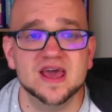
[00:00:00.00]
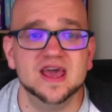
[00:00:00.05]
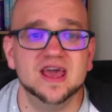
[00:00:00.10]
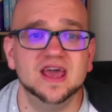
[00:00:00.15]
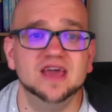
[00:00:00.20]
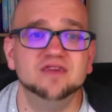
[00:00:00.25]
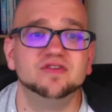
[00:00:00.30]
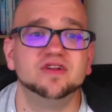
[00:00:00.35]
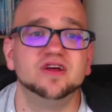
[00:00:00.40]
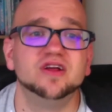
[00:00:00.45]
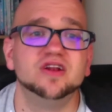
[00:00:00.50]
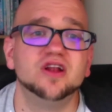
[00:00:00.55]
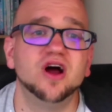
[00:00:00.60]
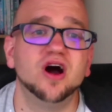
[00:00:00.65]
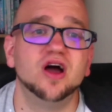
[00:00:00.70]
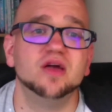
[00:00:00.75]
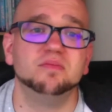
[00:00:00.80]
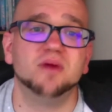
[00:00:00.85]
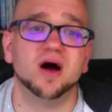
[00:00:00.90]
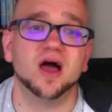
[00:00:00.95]
Even at
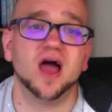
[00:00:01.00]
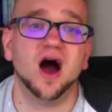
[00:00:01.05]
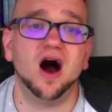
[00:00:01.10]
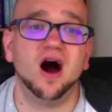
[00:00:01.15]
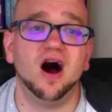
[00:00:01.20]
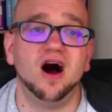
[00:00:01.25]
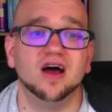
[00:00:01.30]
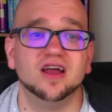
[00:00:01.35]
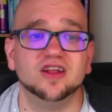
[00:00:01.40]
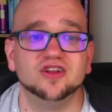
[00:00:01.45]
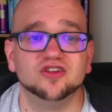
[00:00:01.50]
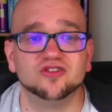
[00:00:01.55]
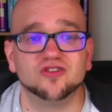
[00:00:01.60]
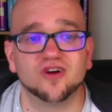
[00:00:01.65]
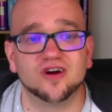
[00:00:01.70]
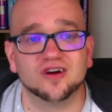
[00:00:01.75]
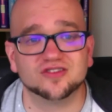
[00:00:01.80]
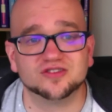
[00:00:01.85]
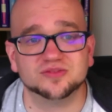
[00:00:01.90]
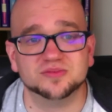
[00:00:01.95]
night my heart
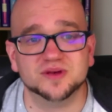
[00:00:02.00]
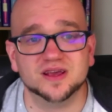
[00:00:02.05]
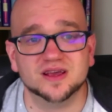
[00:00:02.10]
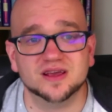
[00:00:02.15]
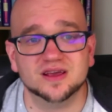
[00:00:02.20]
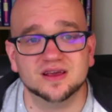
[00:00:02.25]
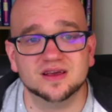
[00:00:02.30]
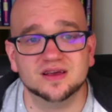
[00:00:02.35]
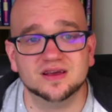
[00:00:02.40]
instructs me.